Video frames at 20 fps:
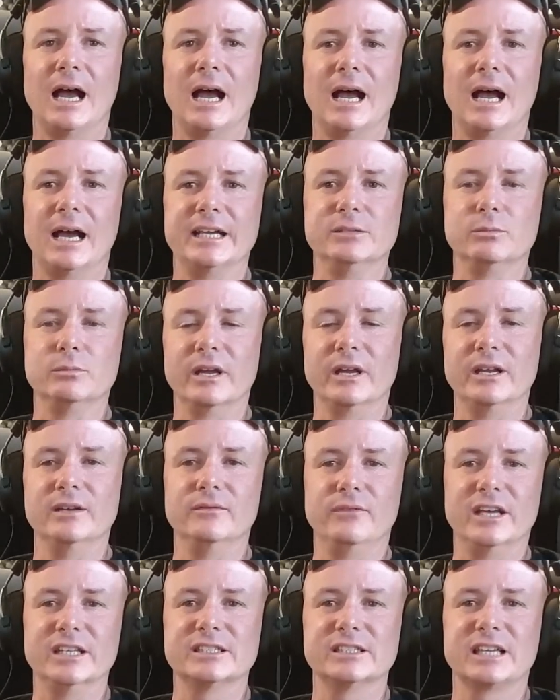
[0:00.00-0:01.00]
is when
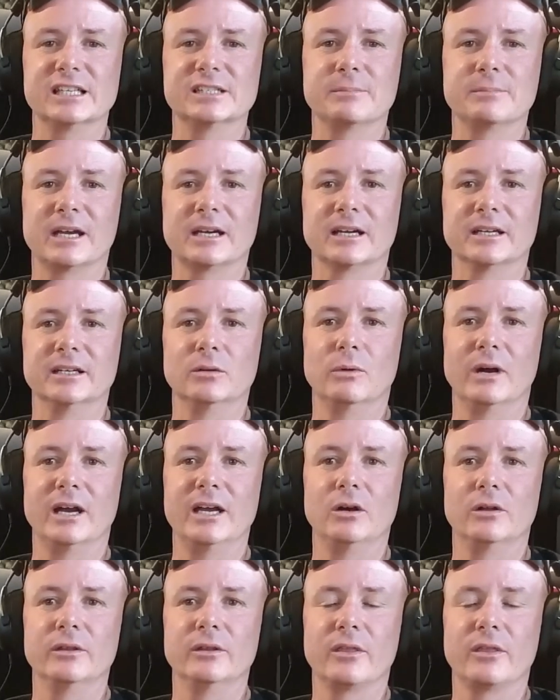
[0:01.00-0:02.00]
Vets gets back underway
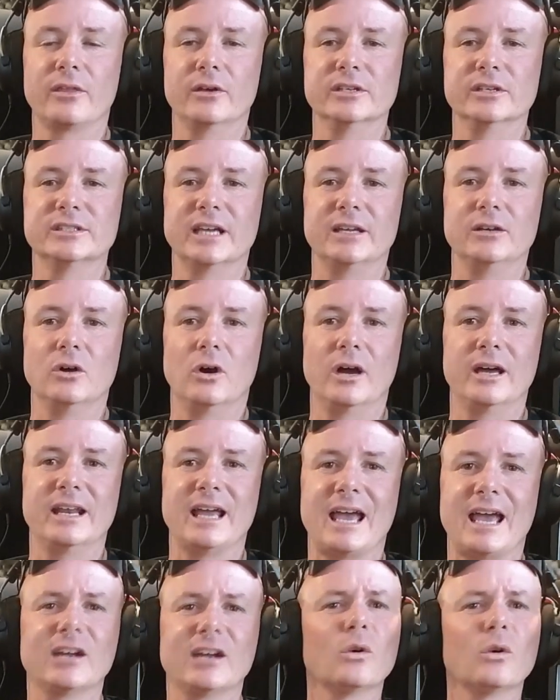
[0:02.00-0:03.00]
on the Thursday night
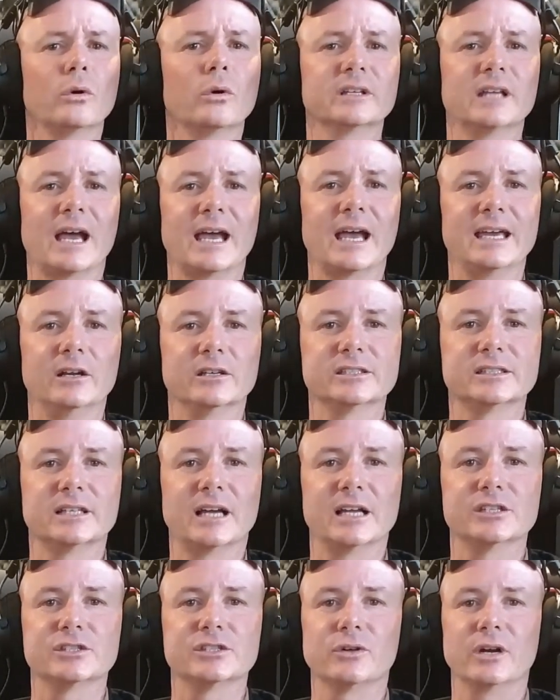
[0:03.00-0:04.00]
at 7:45. I
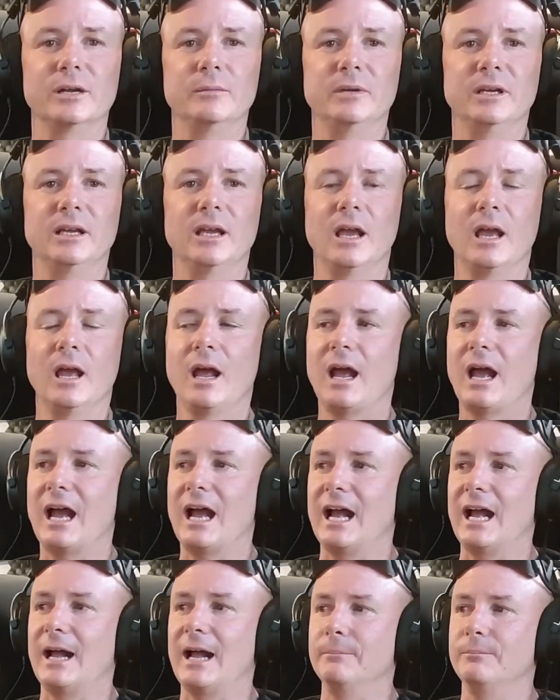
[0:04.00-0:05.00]
start streaming.
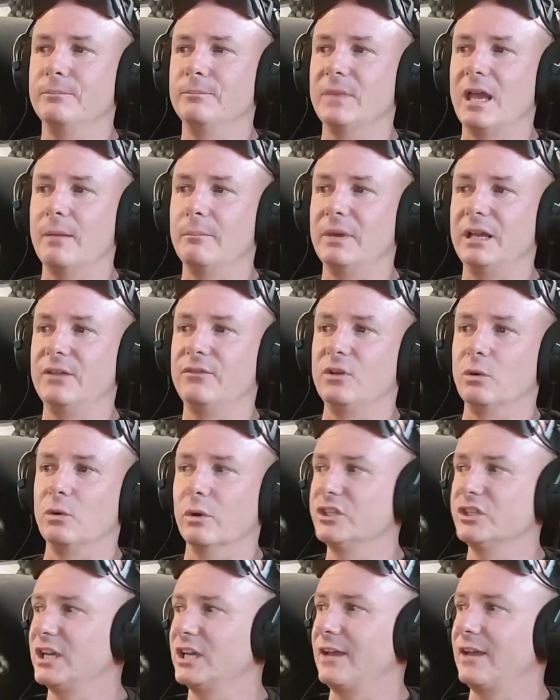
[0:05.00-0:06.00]
But if you want
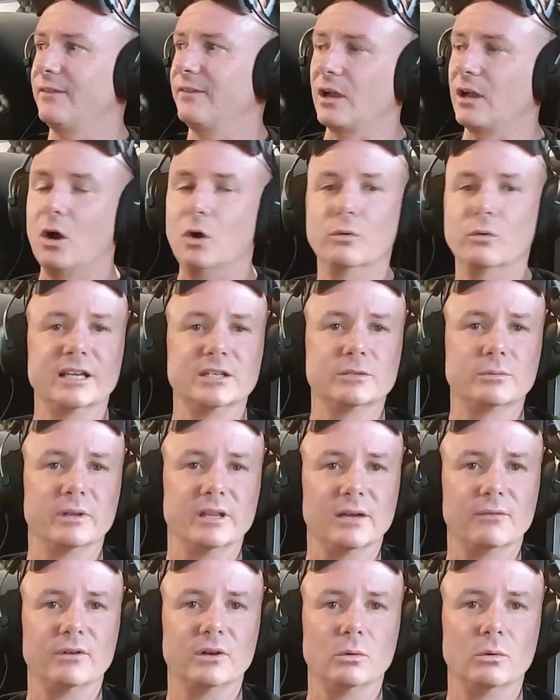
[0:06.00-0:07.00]
to check out the whole race with
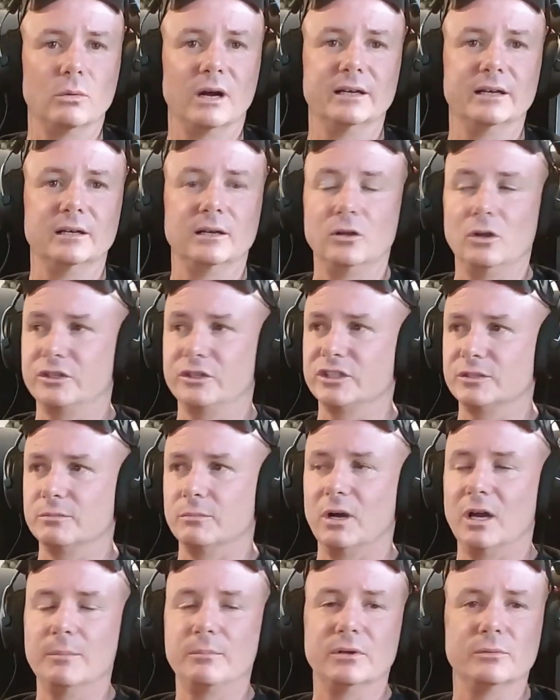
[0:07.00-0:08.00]
everyone, not just
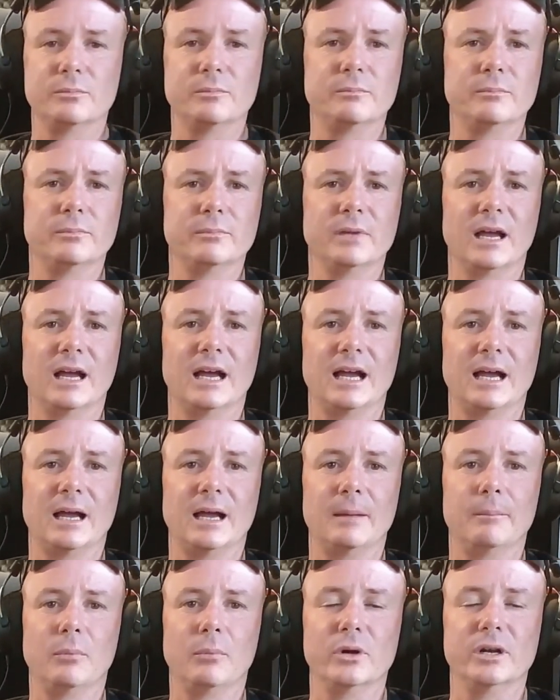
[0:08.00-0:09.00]
my
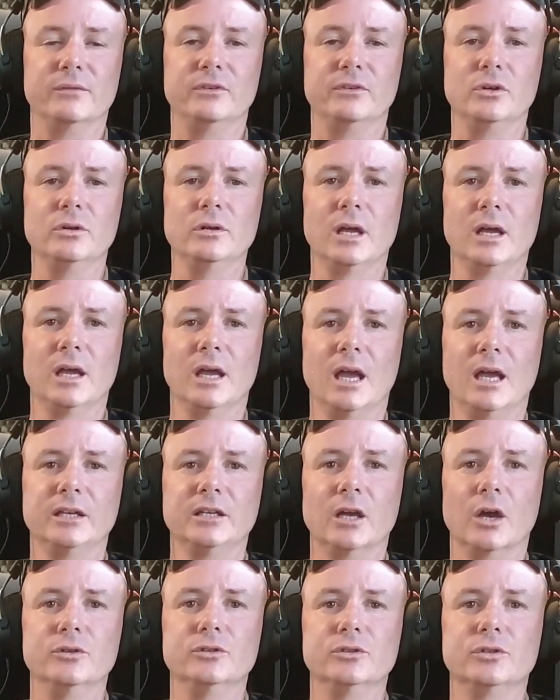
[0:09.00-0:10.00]
point of view,
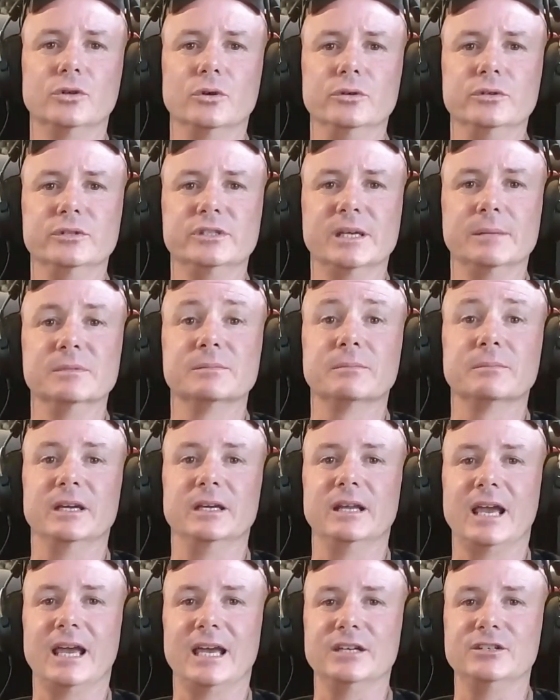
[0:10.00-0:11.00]
go to SimSpeed
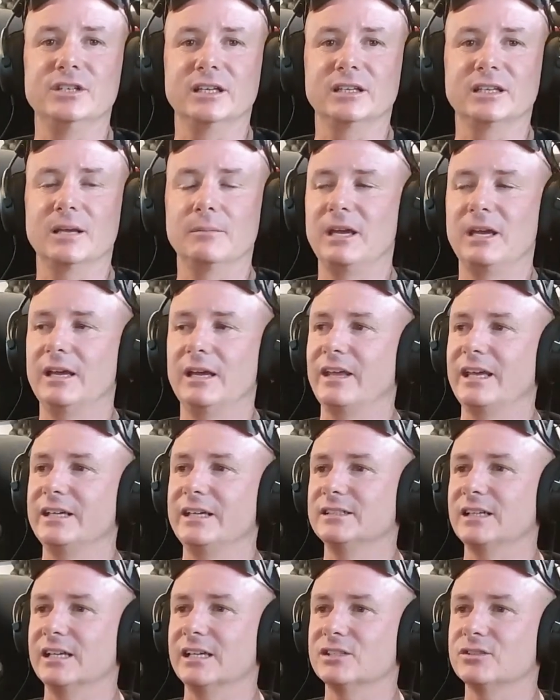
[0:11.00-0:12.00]
and check them out. They
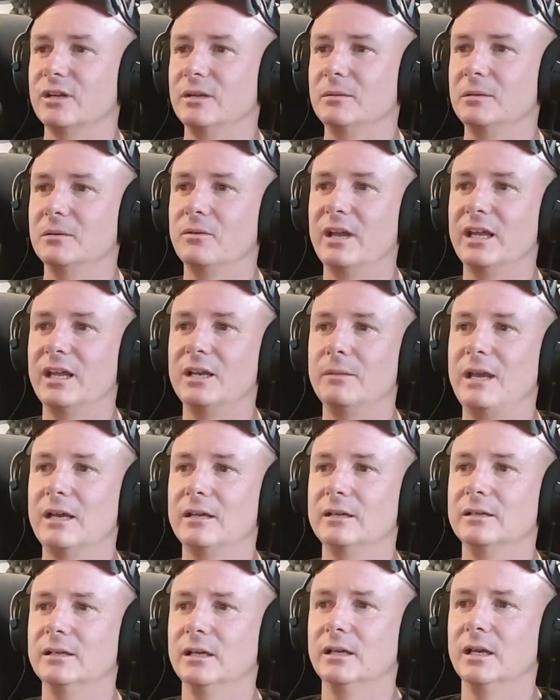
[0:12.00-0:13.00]
start streaming around about
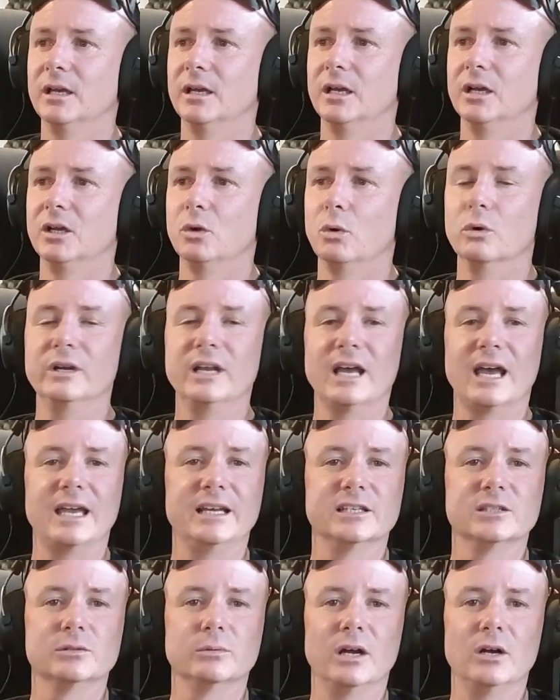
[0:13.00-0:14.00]
7:45
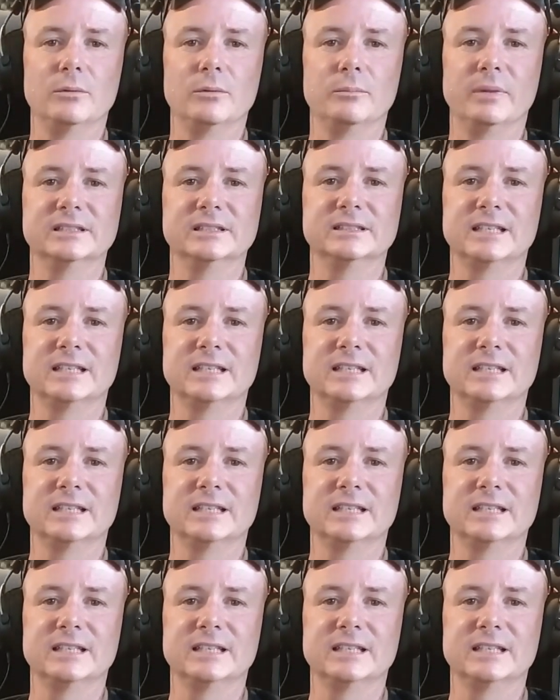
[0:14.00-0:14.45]
as well. But